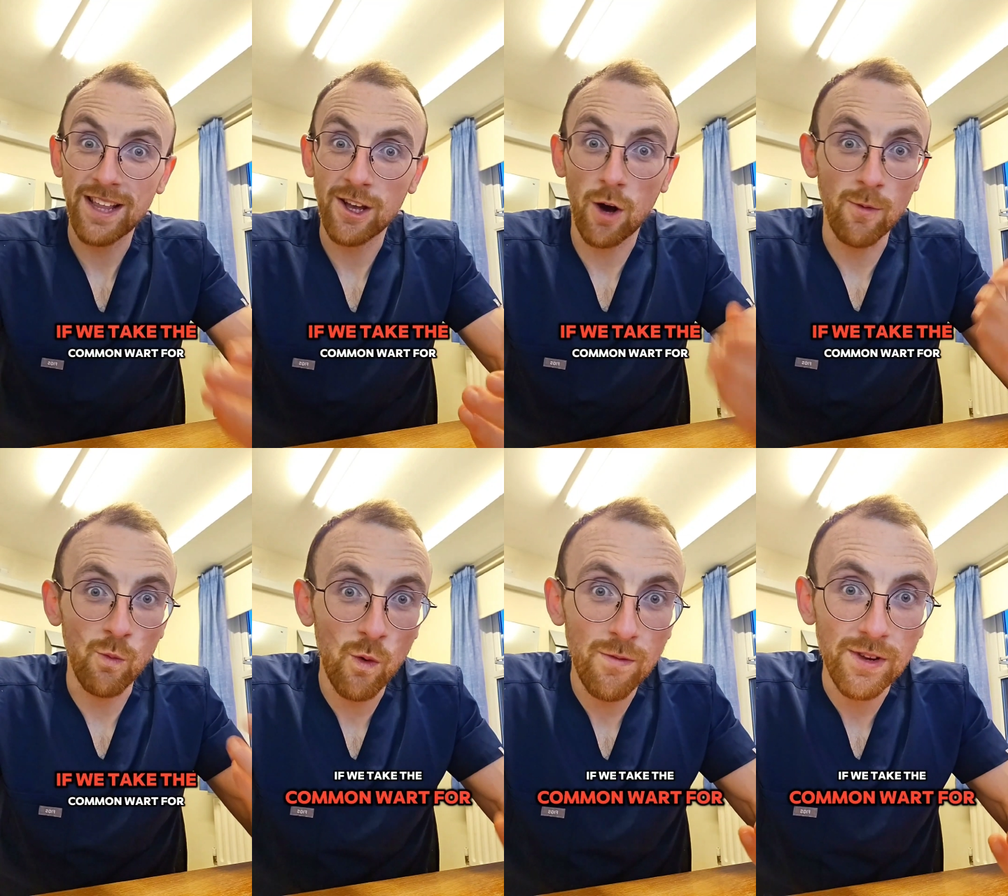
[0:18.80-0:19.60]
If we take the common
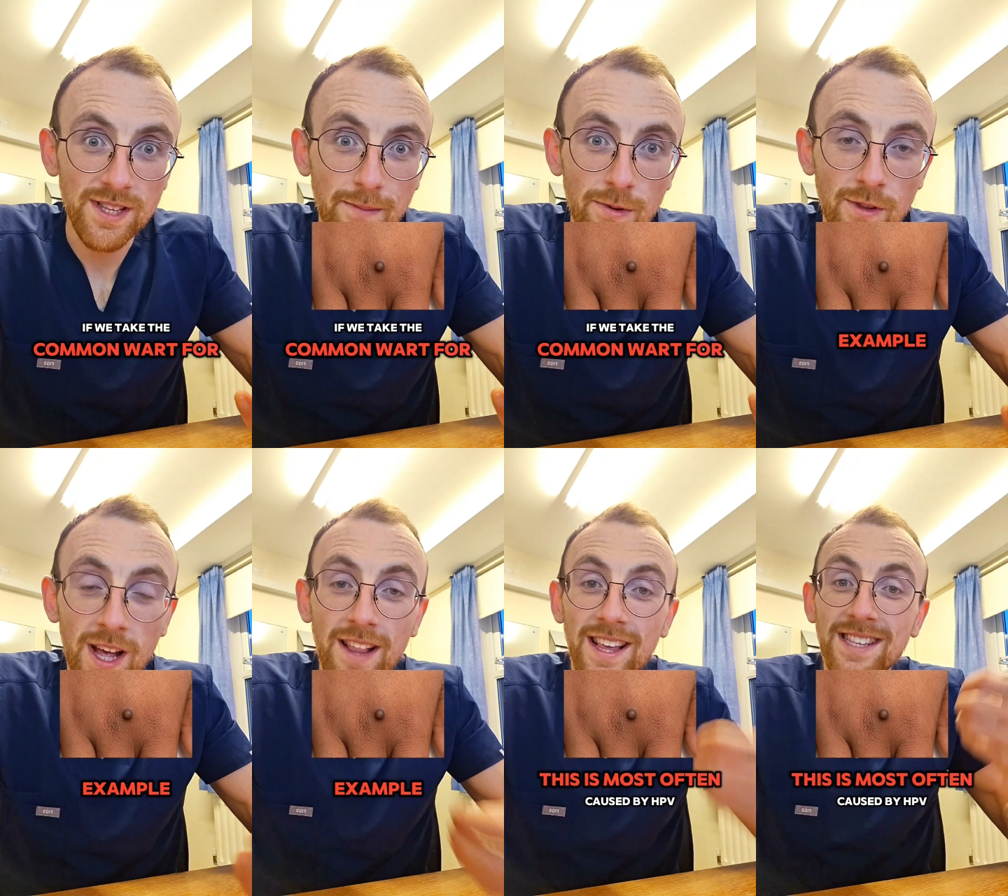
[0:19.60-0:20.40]
wart, for example,
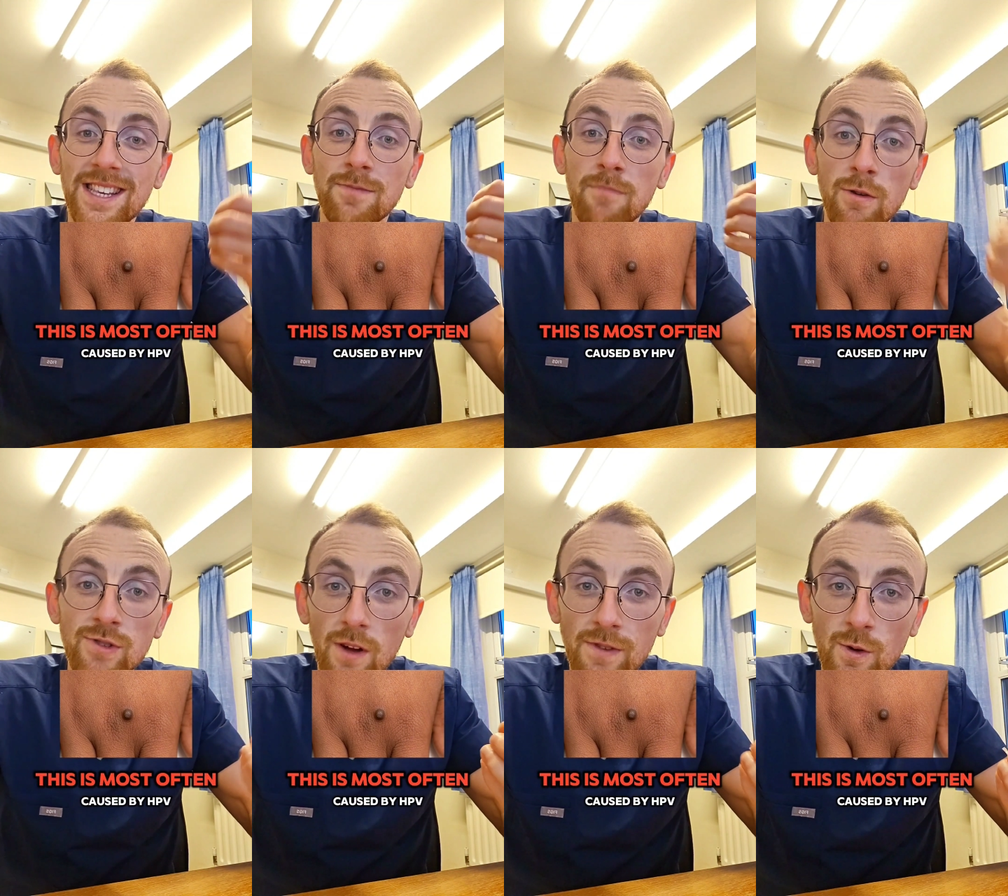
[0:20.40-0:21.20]
this is
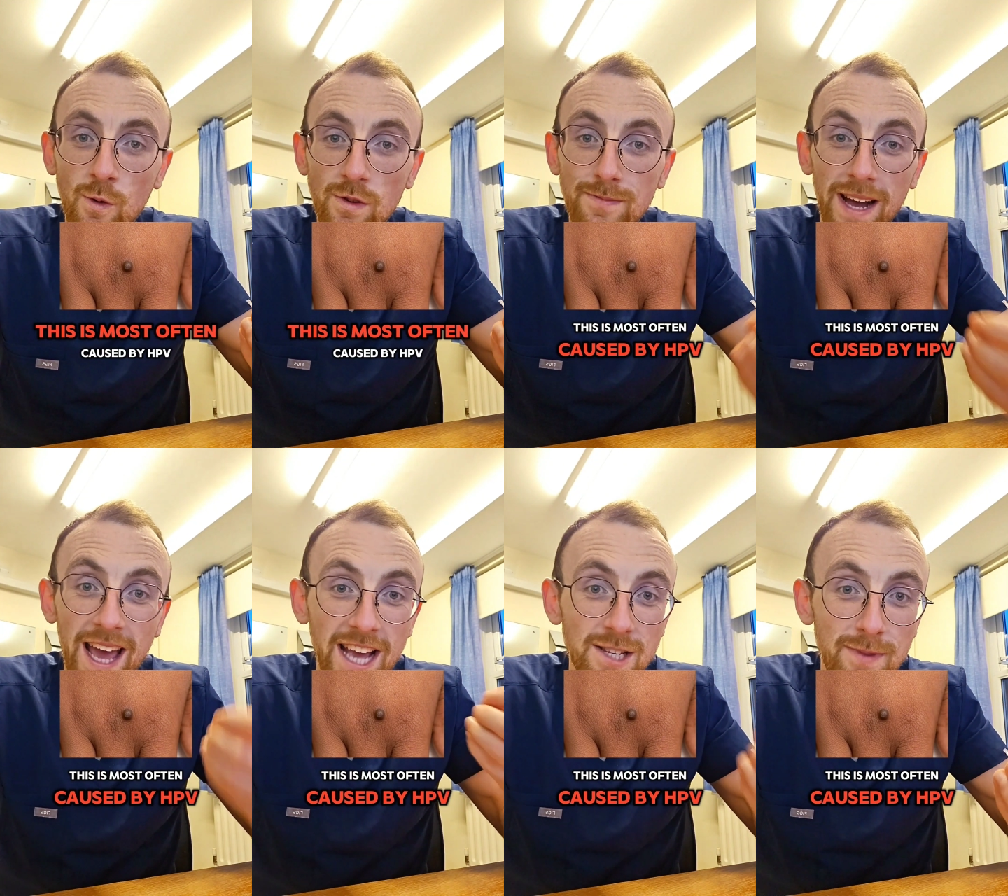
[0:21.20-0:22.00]
most often caused by
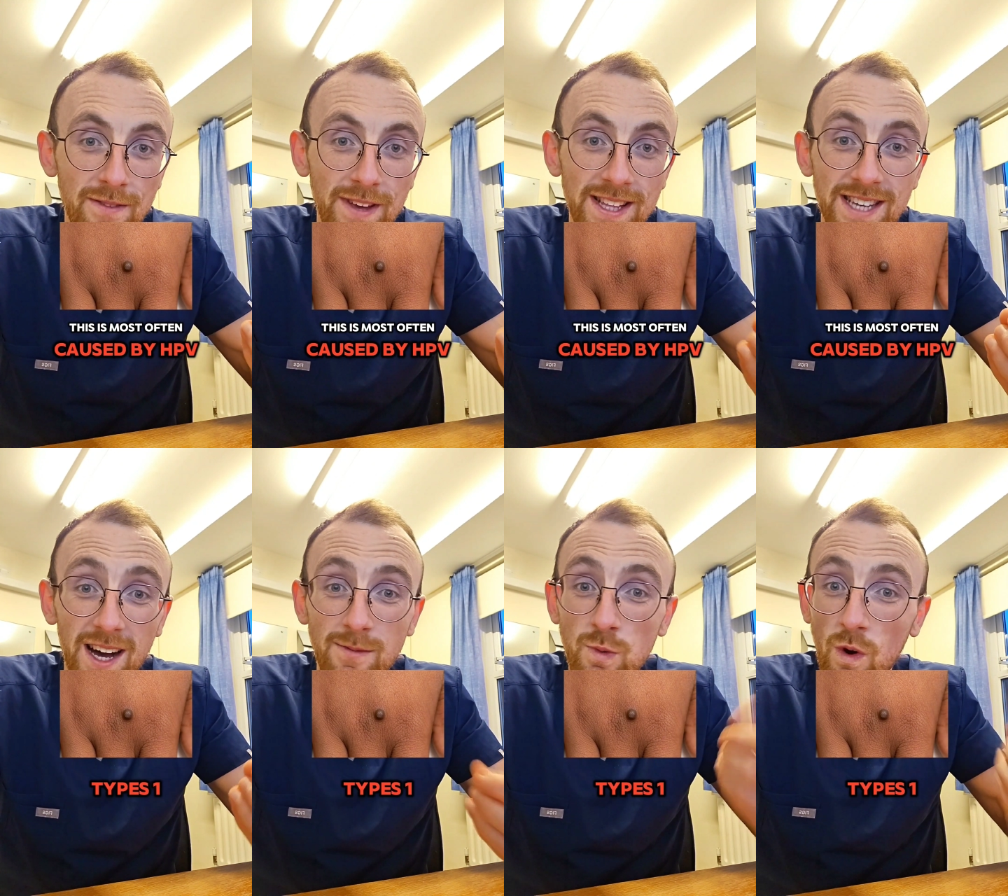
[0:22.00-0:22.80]
H P V
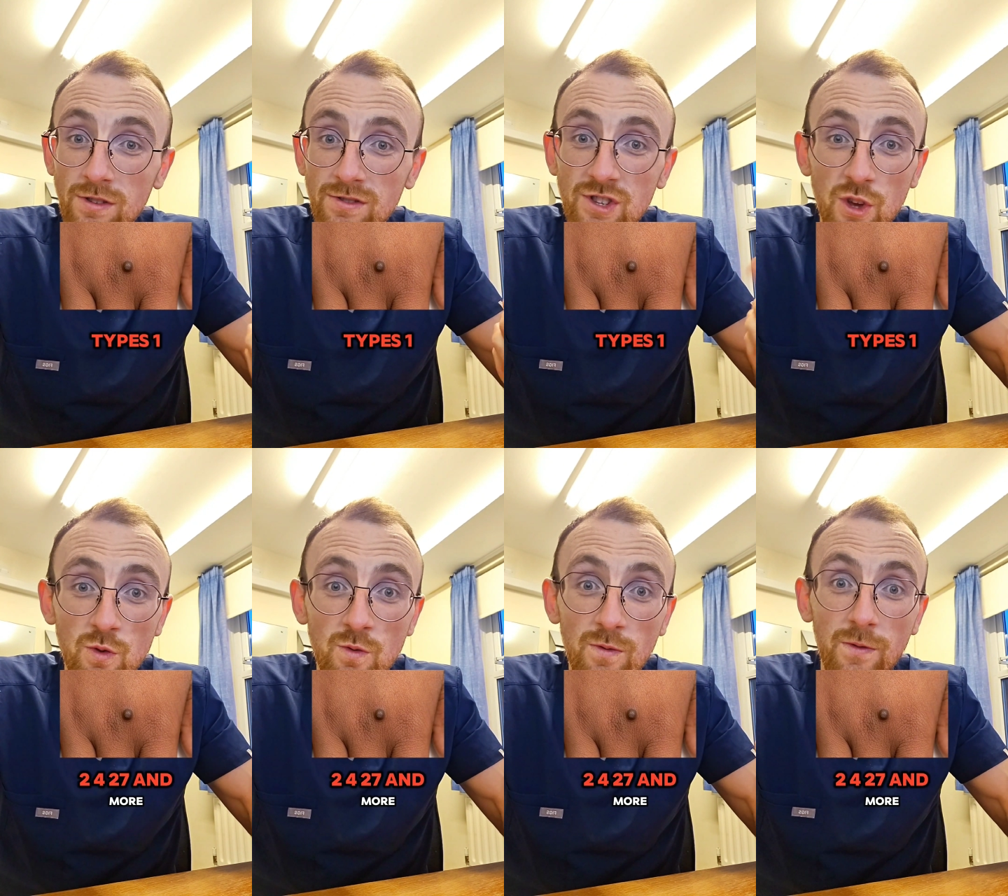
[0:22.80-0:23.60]
types one,
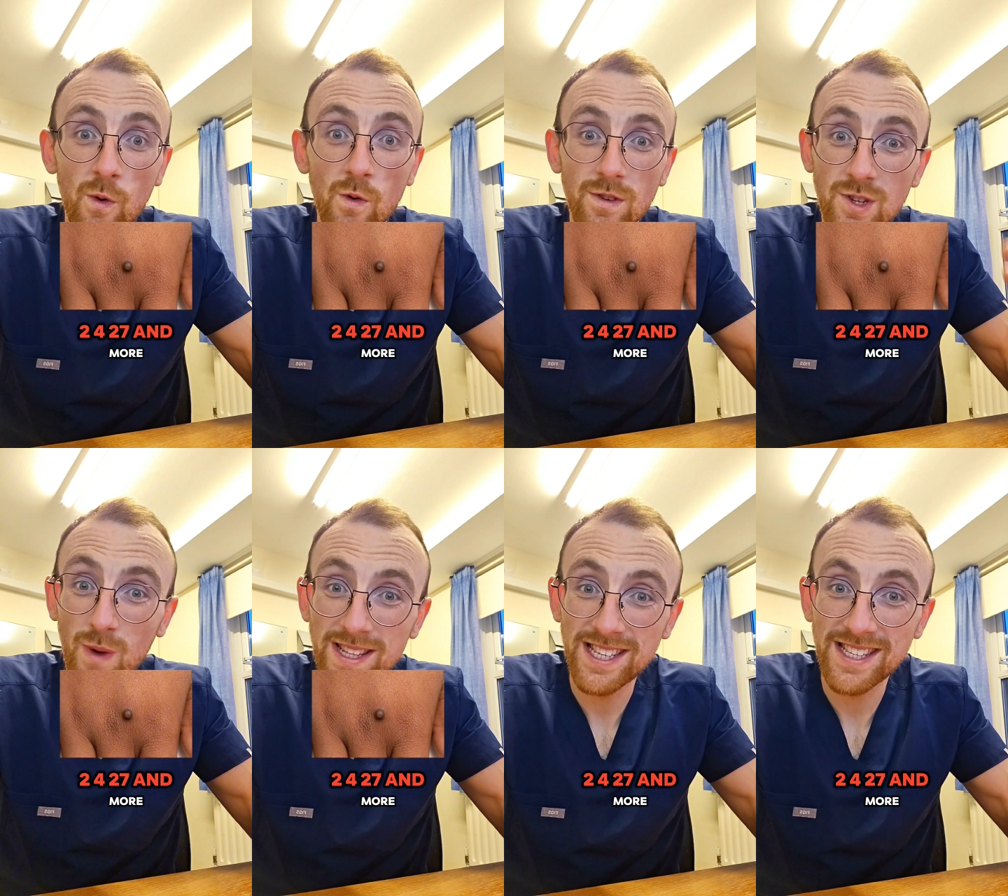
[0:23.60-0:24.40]
two, four,
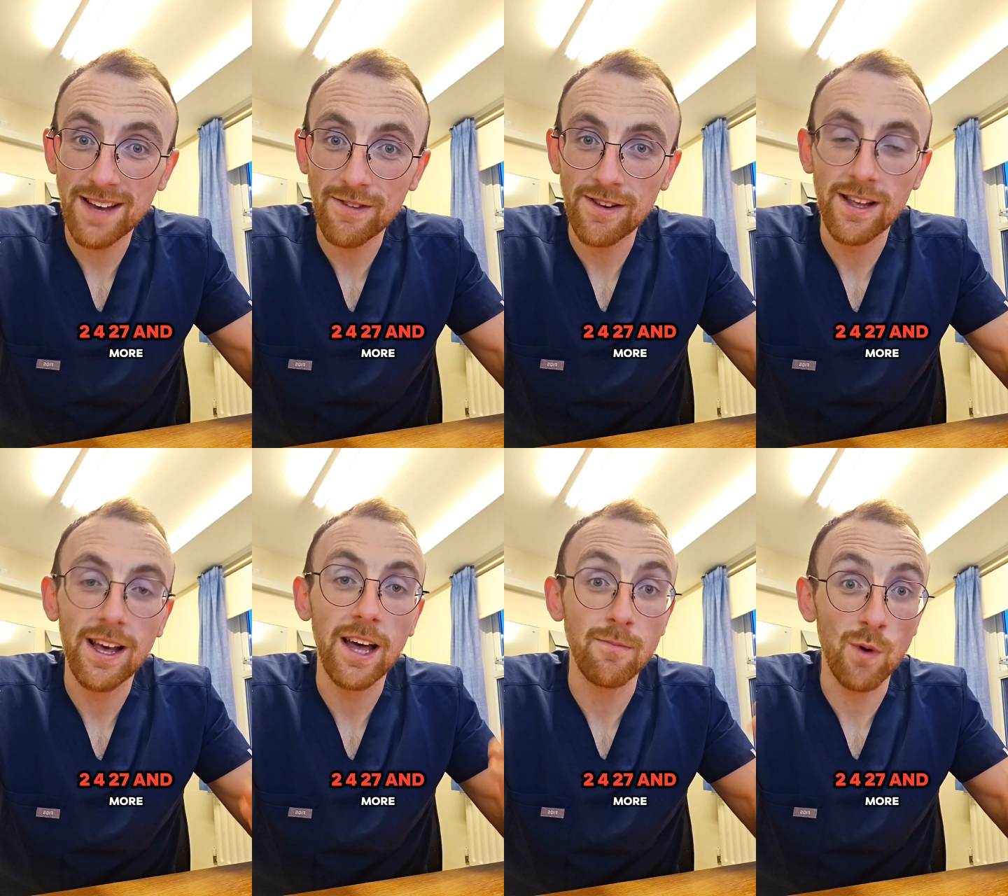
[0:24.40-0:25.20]
twenty-seven,
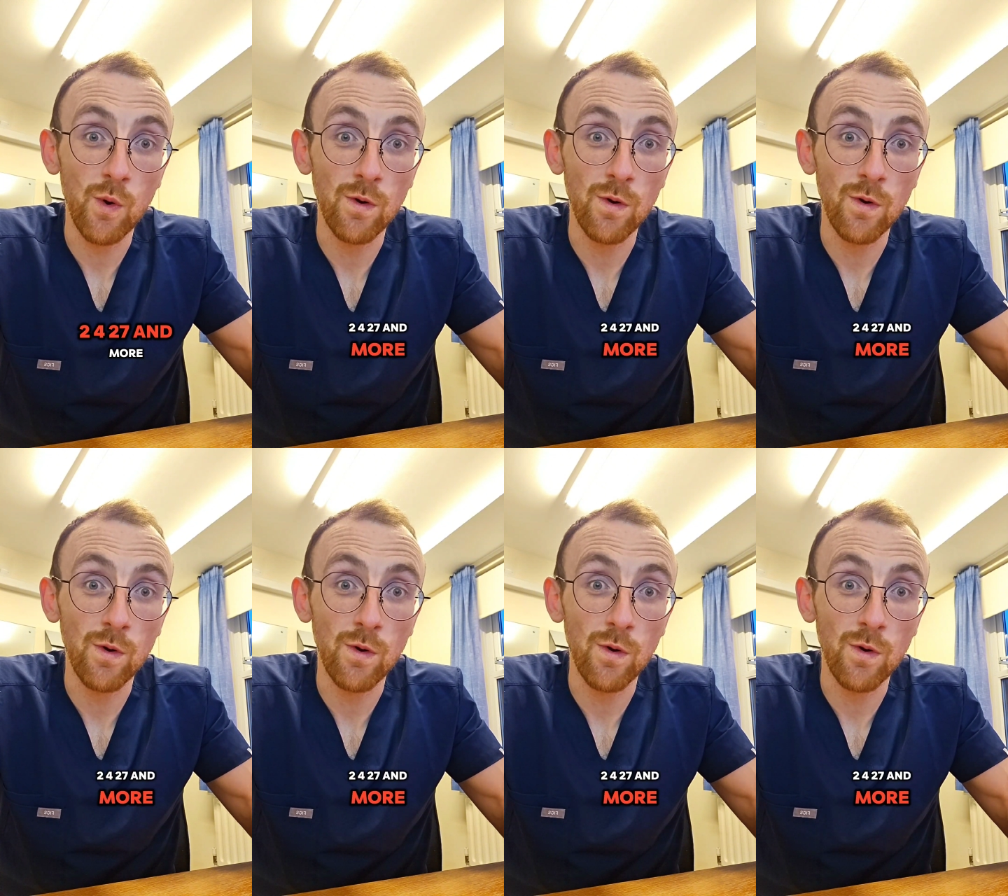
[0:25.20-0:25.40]
and